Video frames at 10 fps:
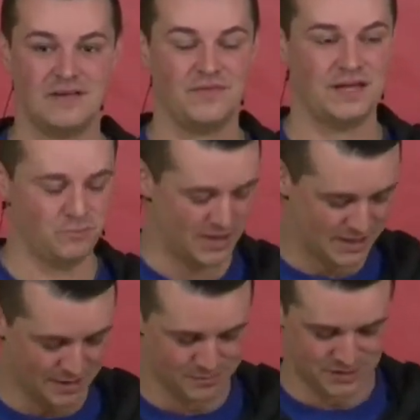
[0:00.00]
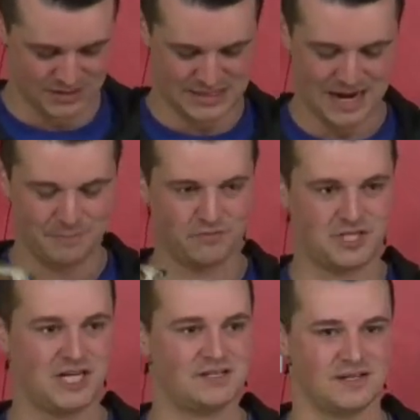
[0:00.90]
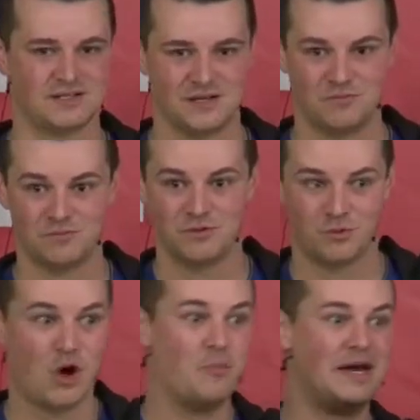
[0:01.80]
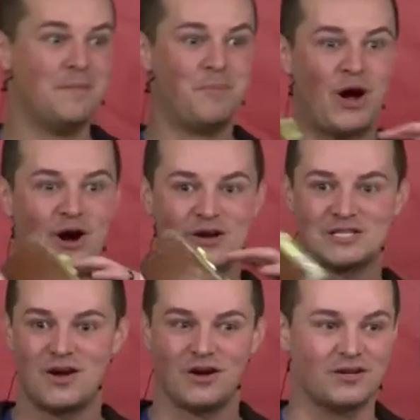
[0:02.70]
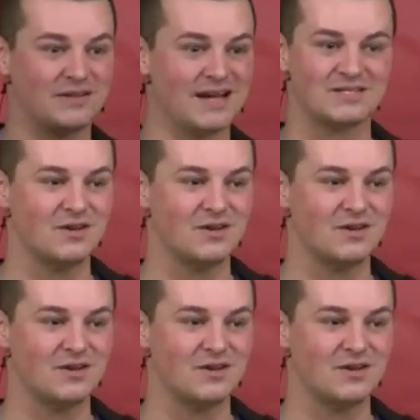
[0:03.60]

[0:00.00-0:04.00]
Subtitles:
and then we come to the time of Jesus, and the Roman Empire has conquered that.